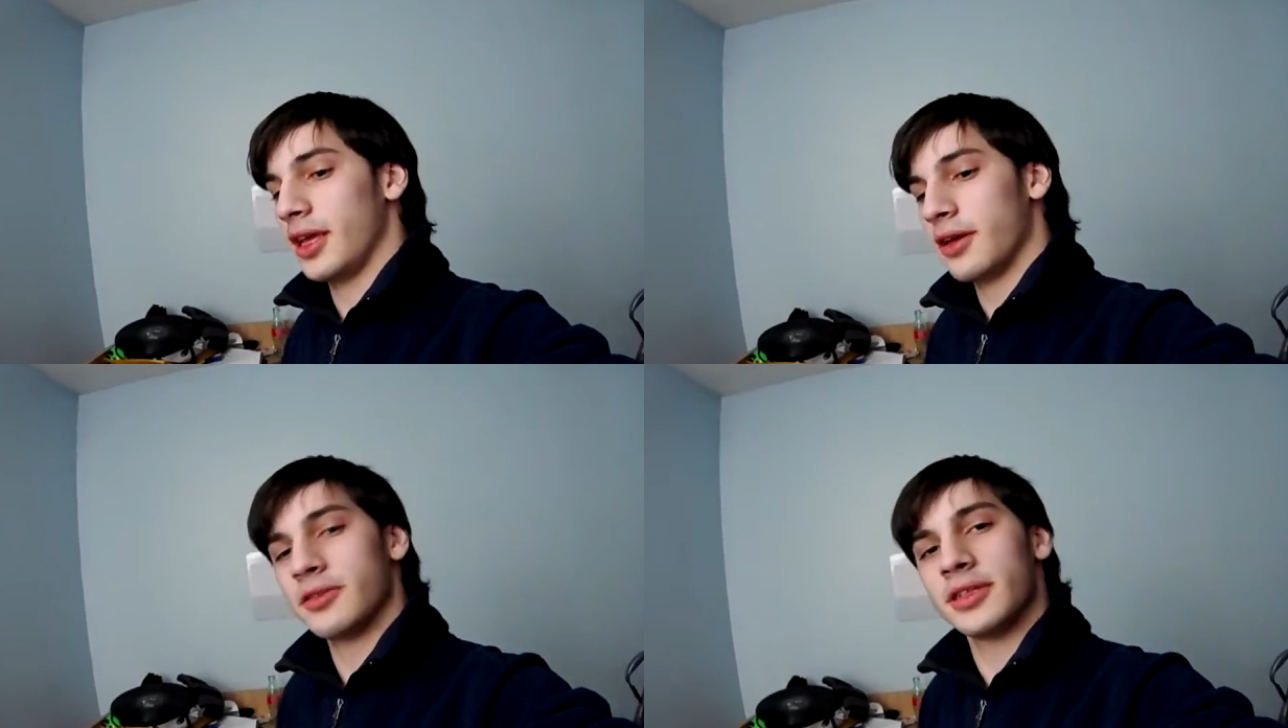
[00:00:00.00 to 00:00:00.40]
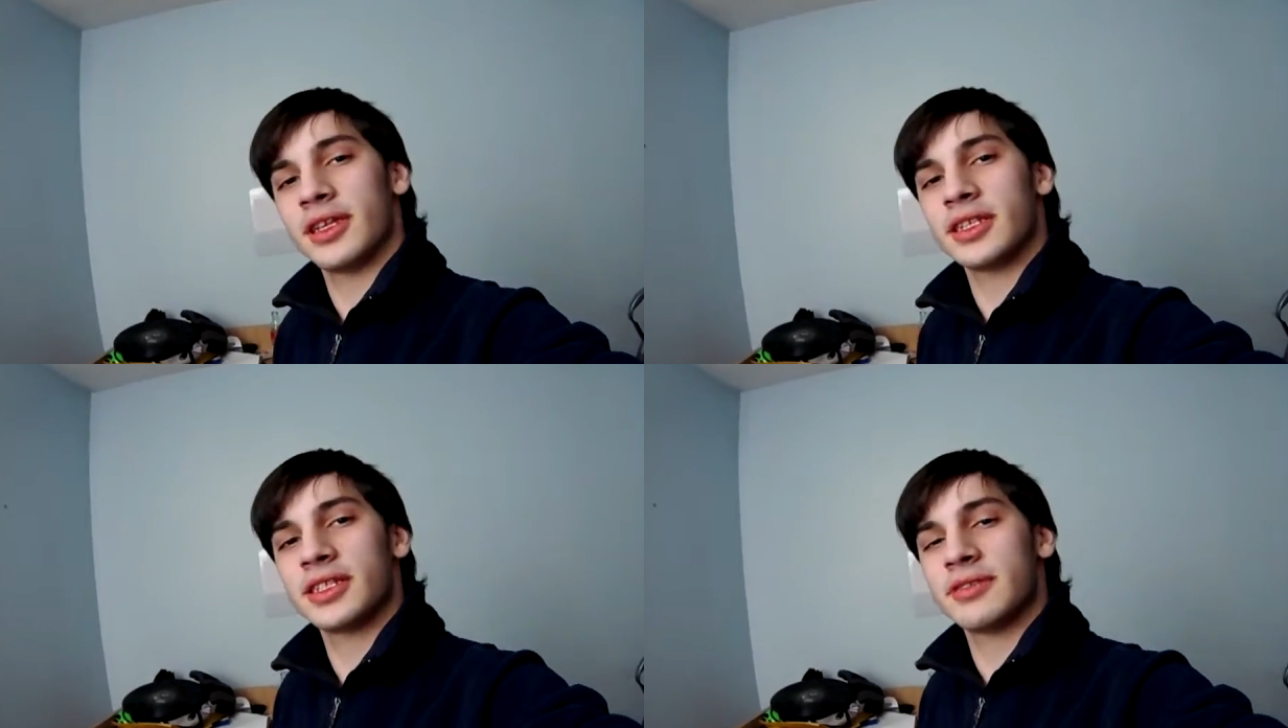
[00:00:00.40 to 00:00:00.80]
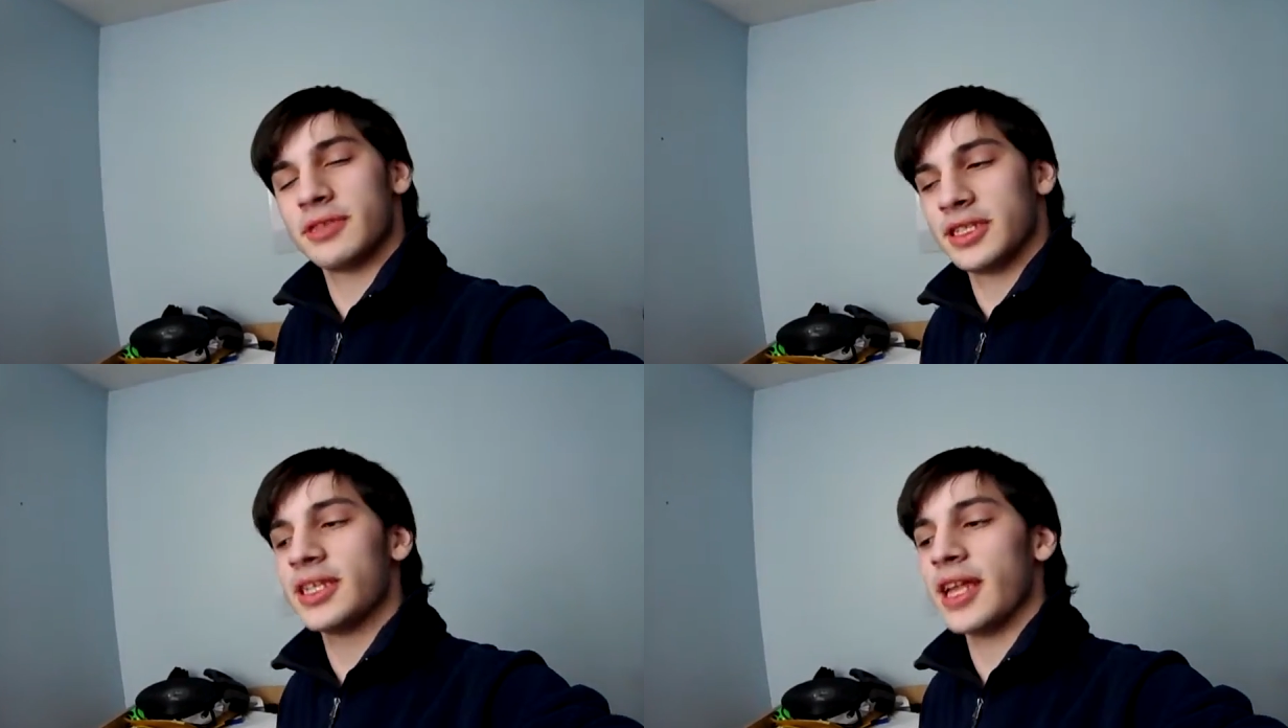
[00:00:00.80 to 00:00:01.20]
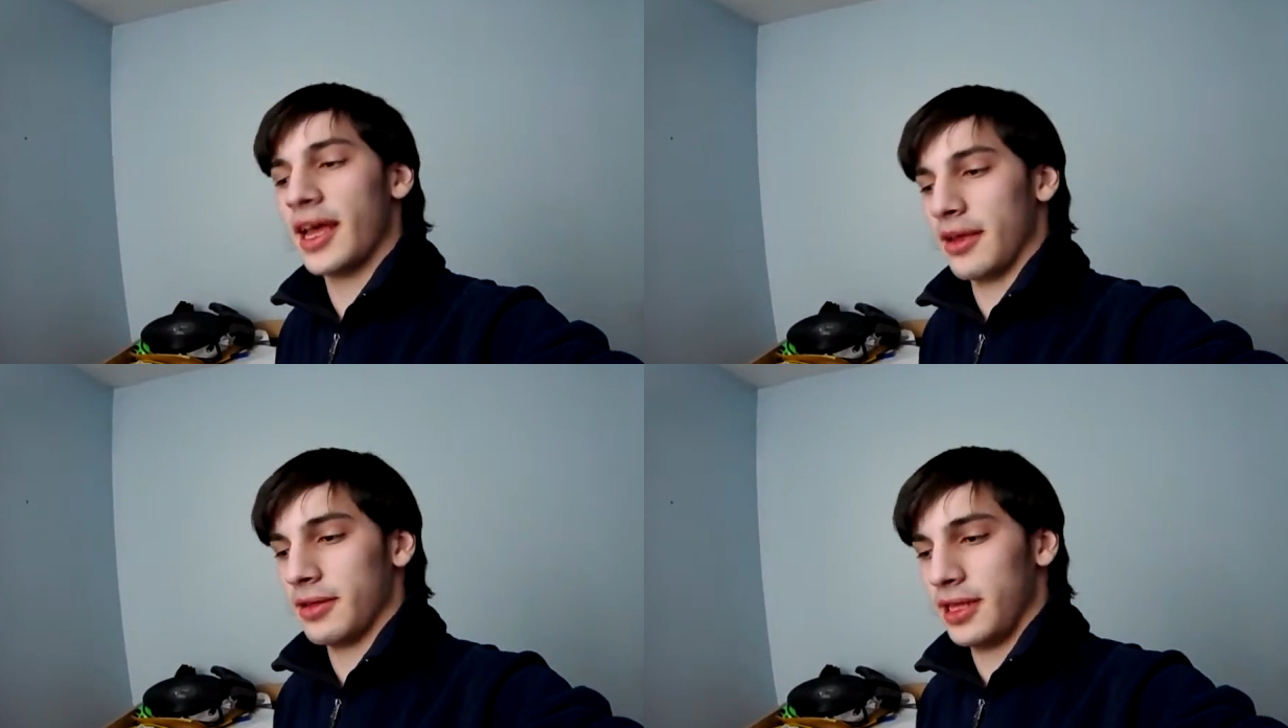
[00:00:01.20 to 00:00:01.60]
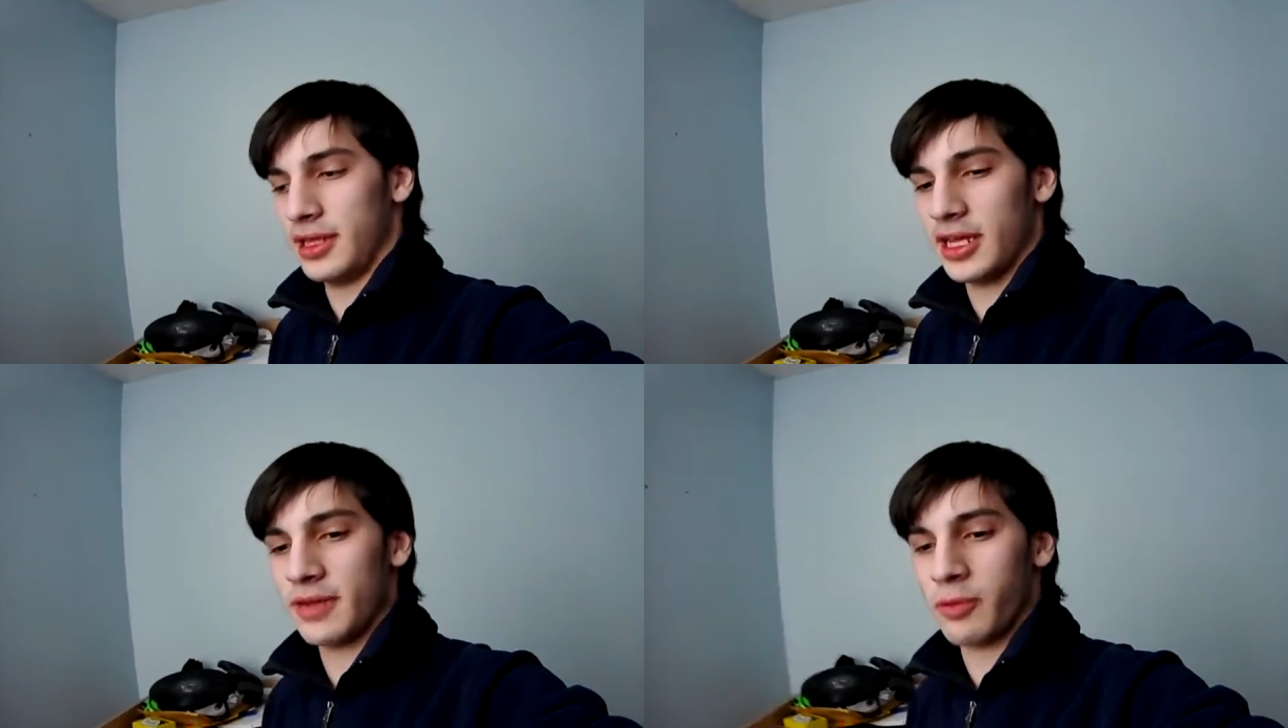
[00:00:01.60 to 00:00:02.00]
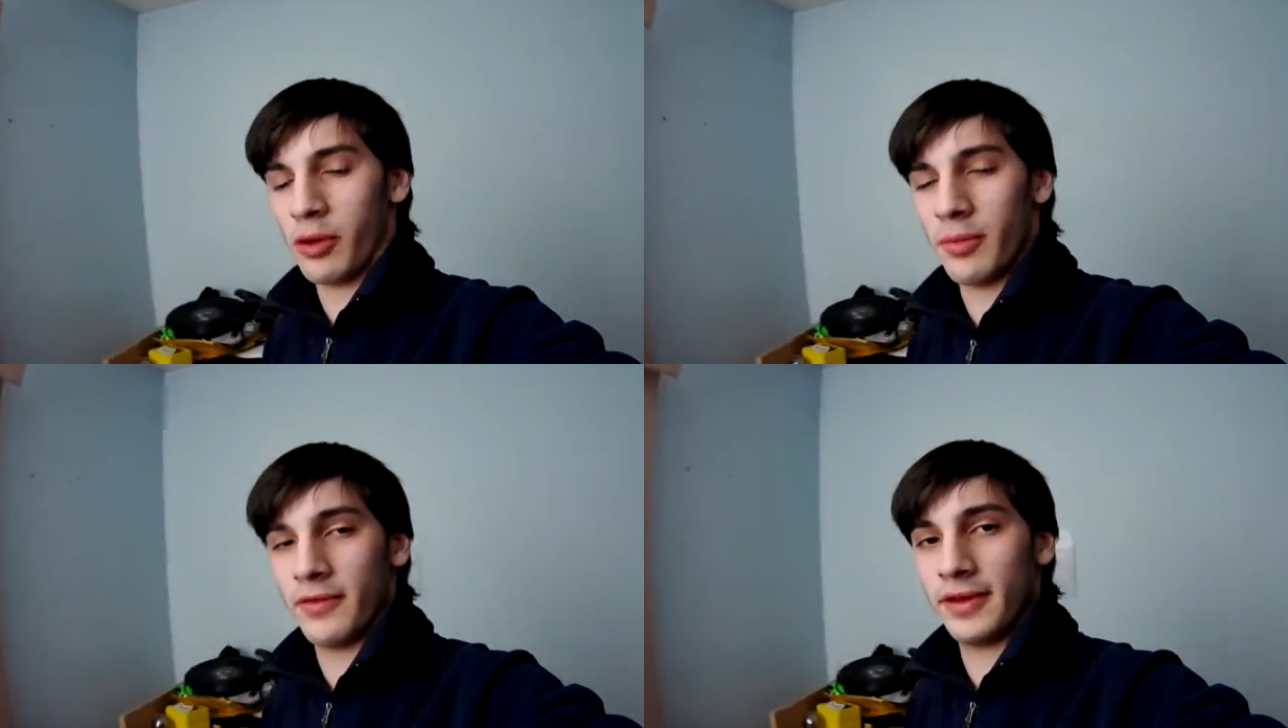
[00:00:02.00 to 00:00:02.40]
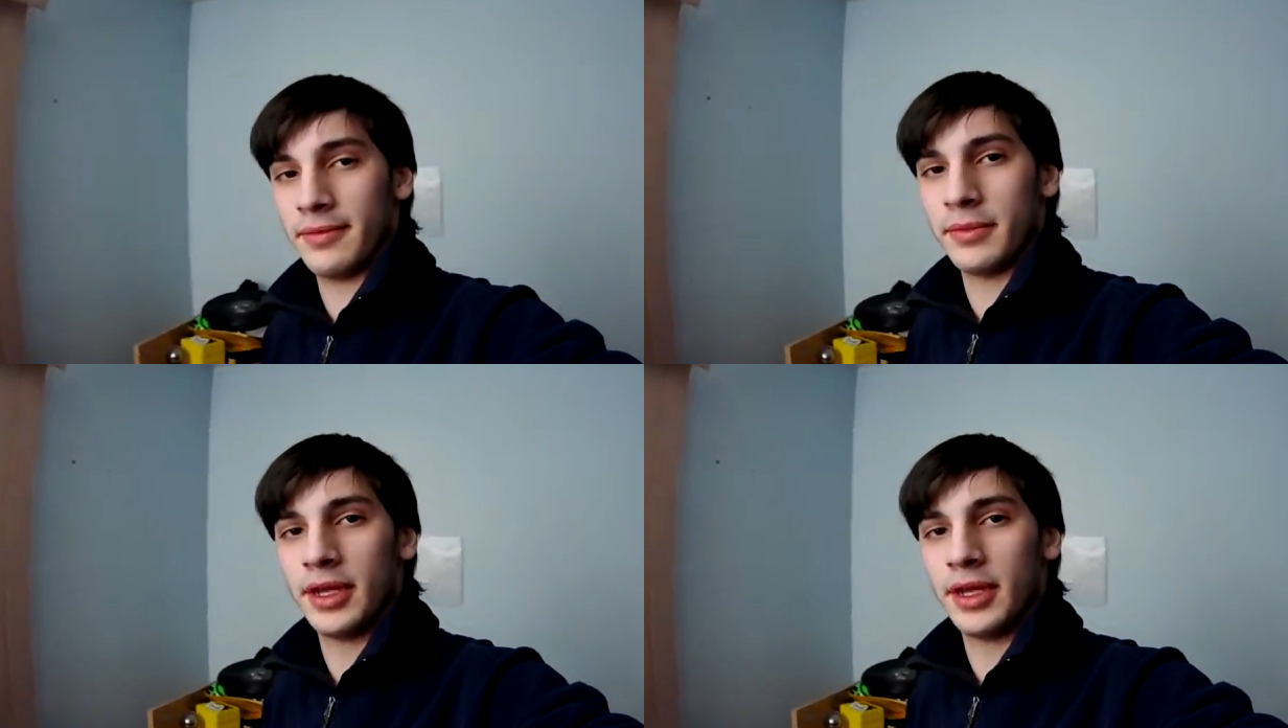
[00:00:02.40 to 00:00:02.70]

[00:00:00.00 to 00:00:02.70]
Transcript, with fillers: it, this was today, the Deadpool movie.